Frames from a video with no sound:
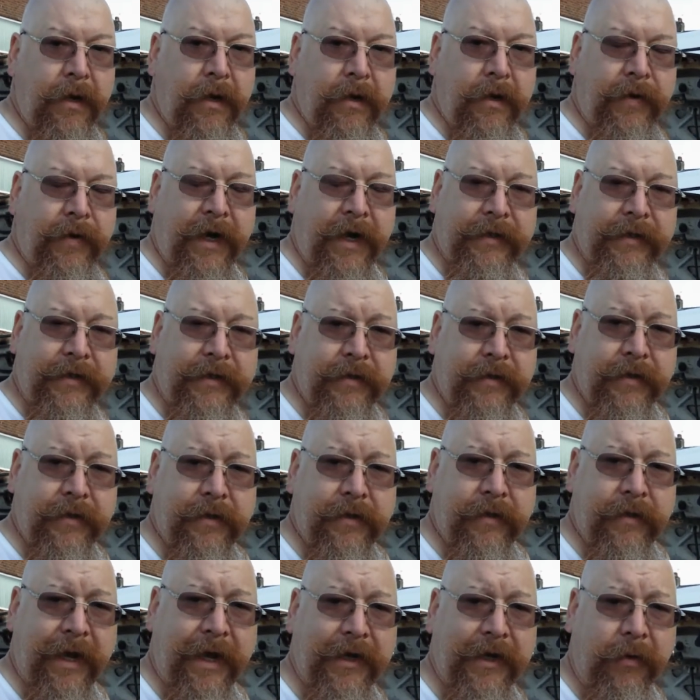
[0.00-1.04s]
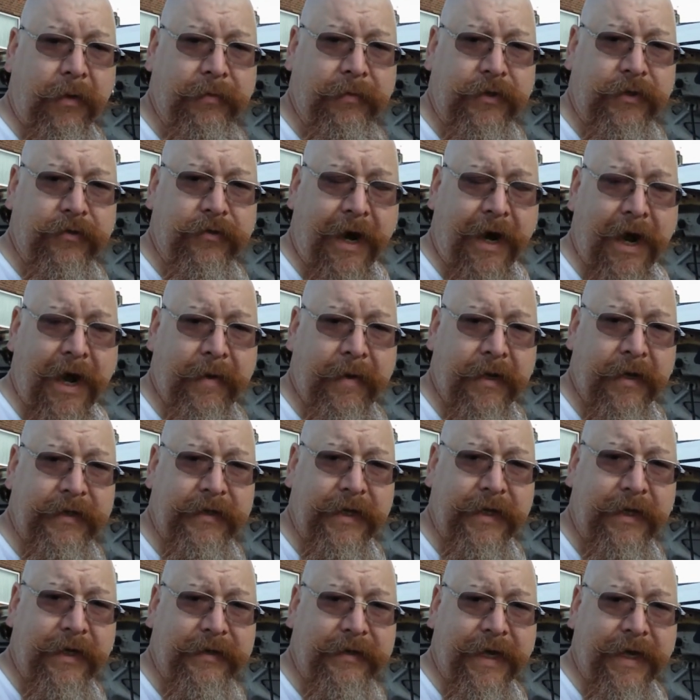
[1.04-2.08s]
Right, like, comment, subscribe. See you
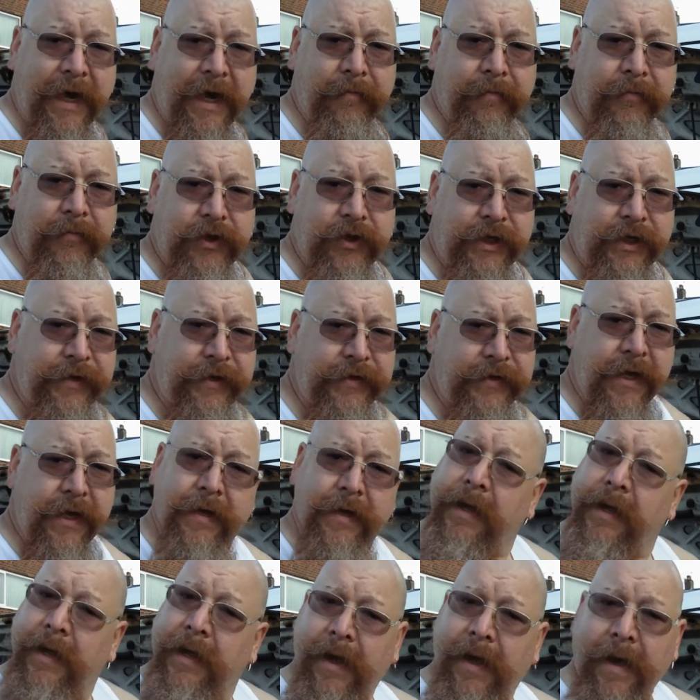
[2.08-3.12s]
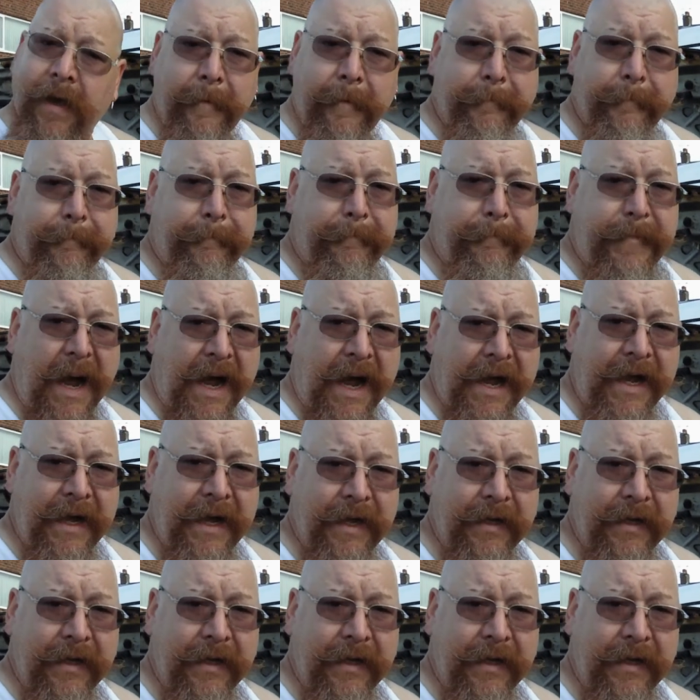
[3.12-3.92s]
next time. Cheers. Bye.